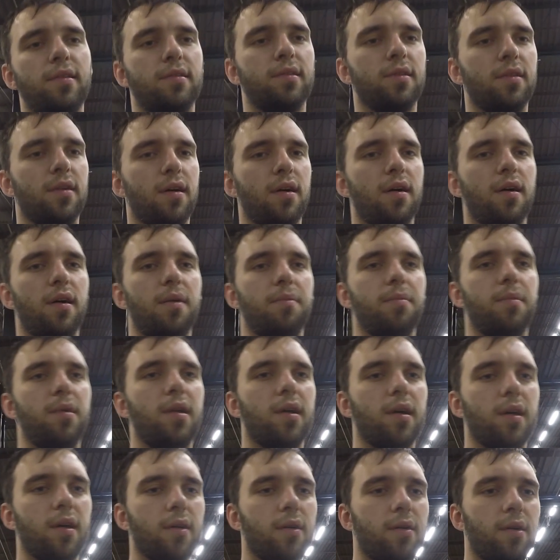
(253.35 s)
So I'm
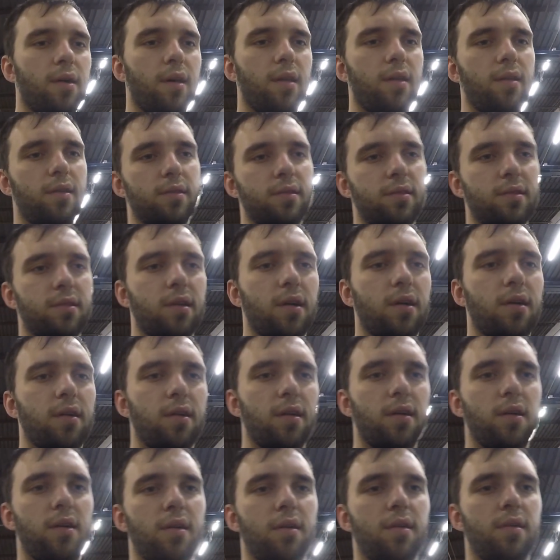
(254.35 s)
gonna go ahead and
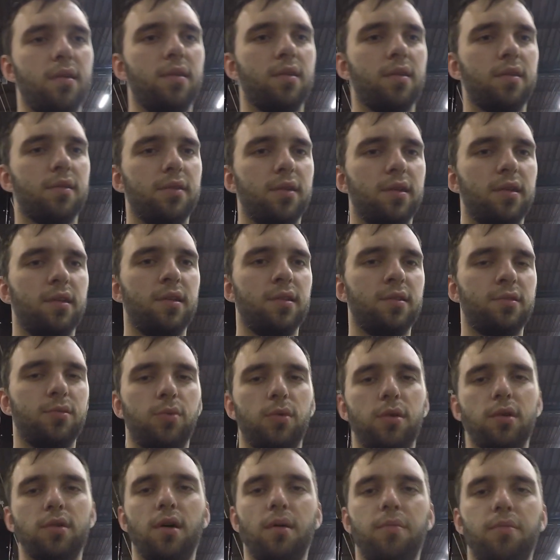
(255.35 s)
start cleaning this
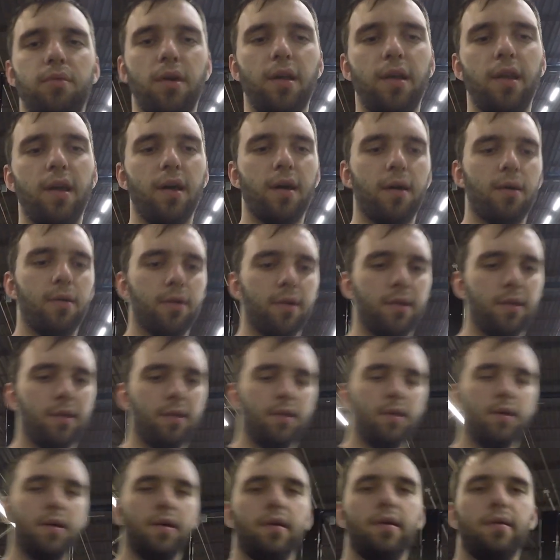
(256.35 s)
wheel up right now,
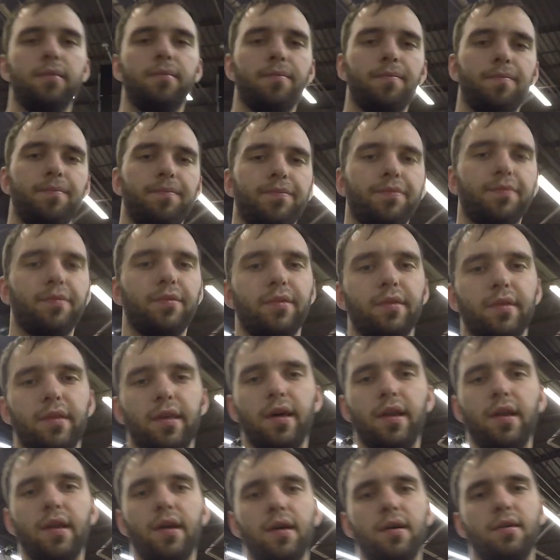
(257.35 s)
and
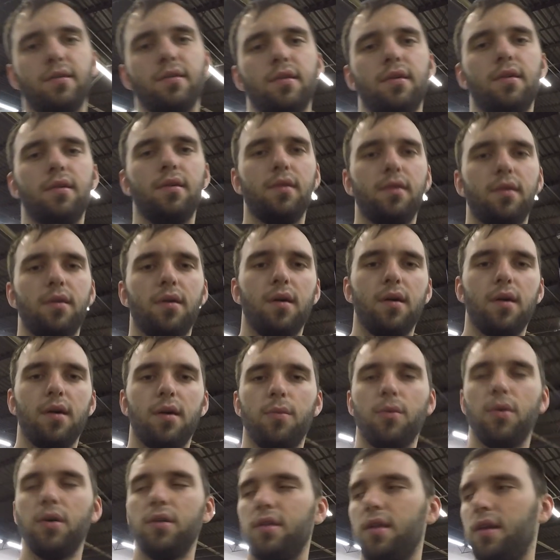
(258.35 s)
then I'll
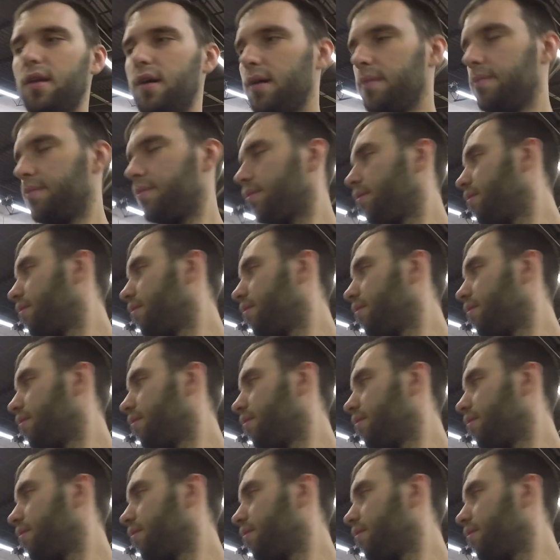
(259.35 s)
weld it up,